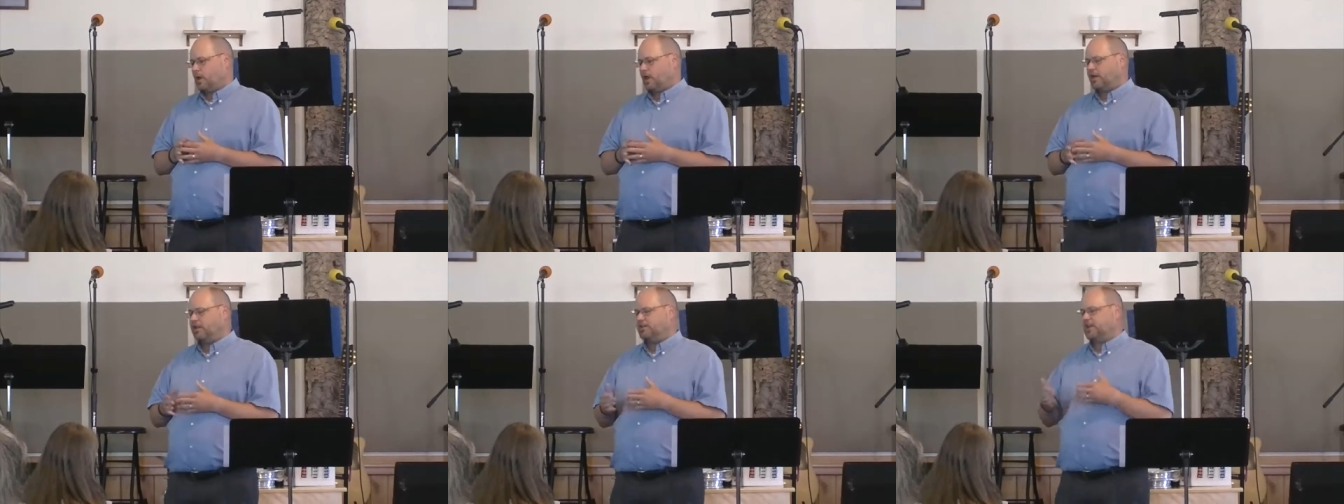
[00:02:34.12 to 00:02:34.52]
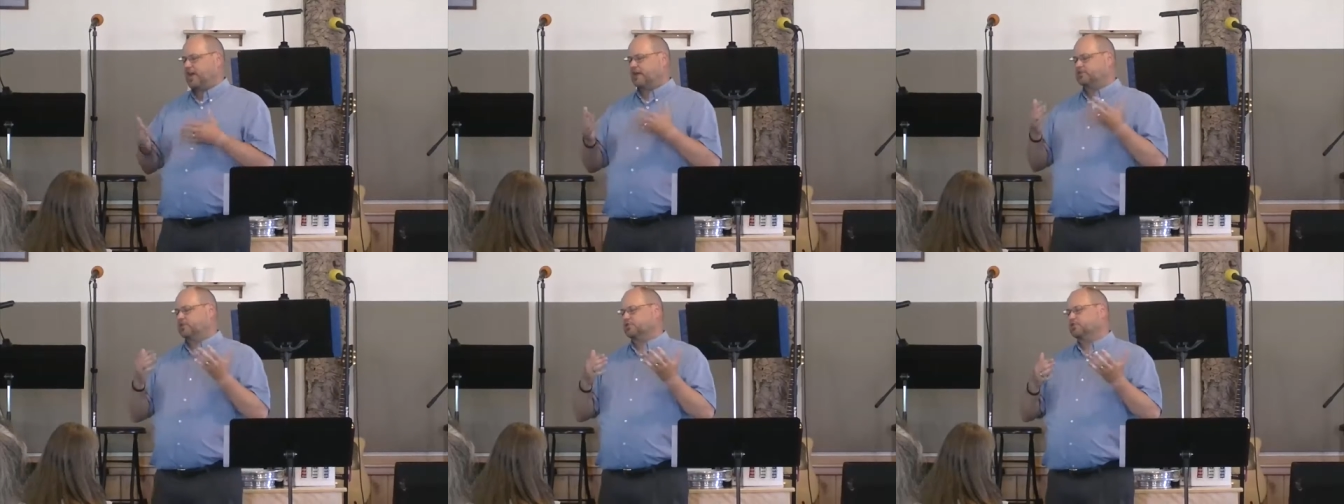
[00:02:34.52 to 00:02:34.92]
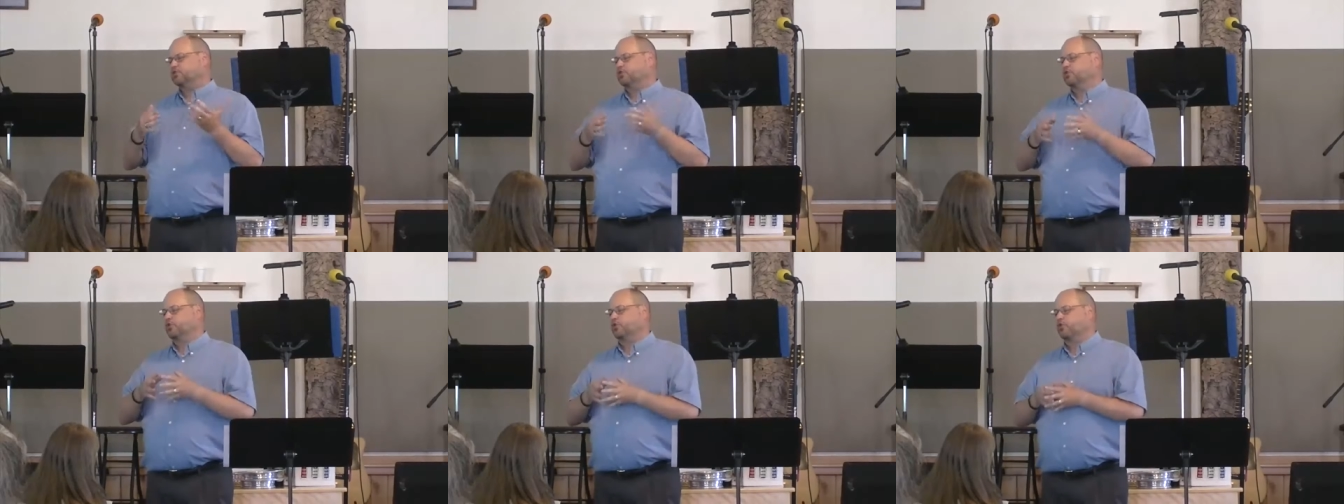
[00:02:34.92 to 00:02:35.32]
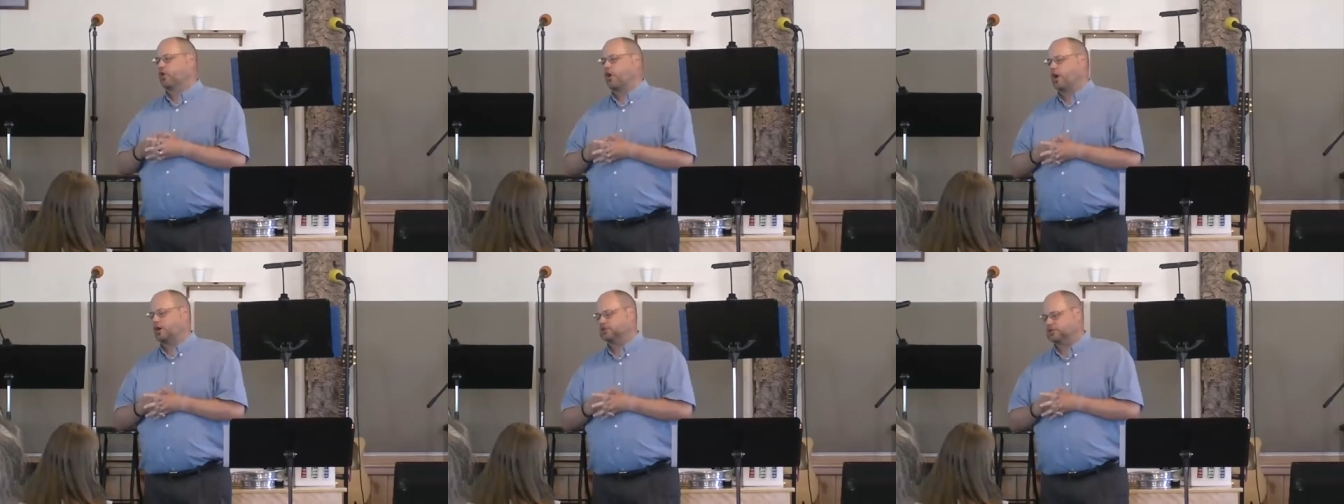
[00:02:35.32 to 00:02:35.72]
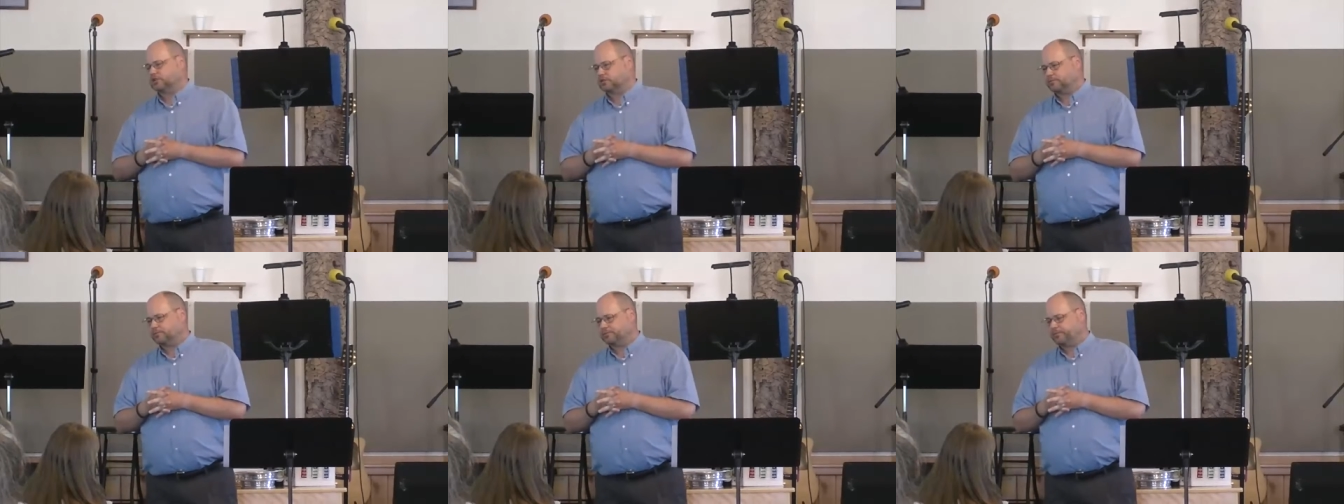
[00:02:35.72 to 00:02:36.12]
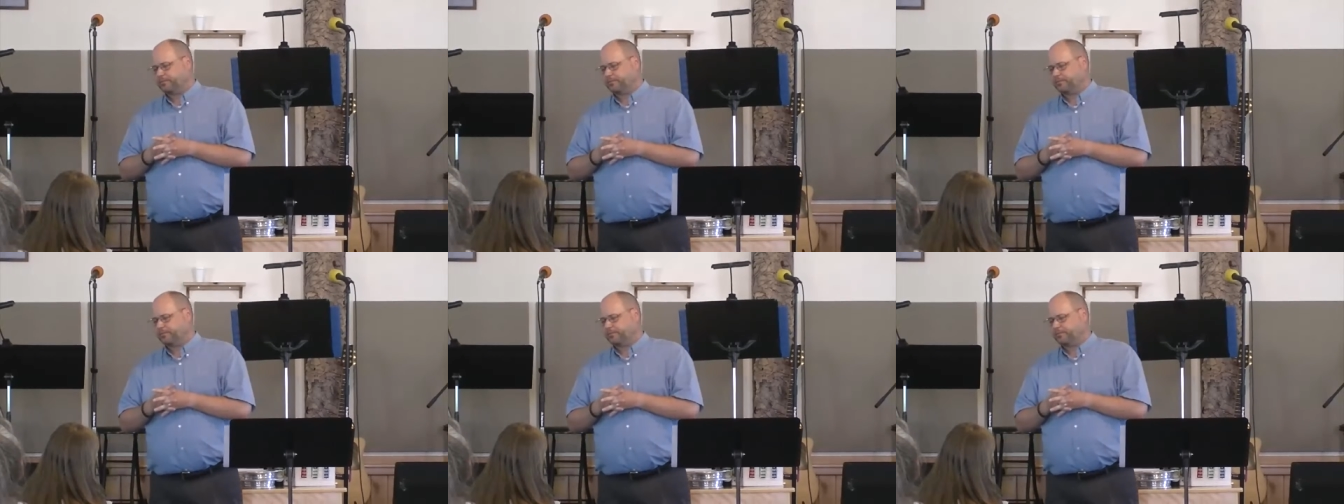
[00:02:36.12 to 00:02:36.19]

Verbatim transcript: And He takes us through the cross.